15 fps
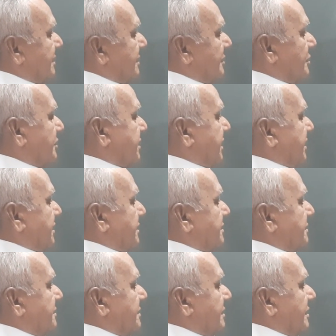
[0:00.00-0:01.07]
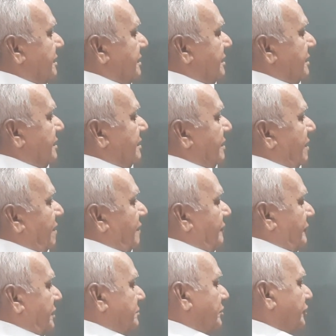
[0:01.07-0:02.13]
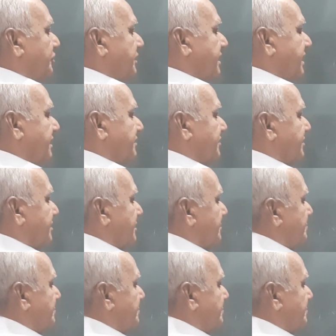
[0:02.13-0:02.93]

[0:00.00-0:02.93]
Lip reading: Okay. One more thing is,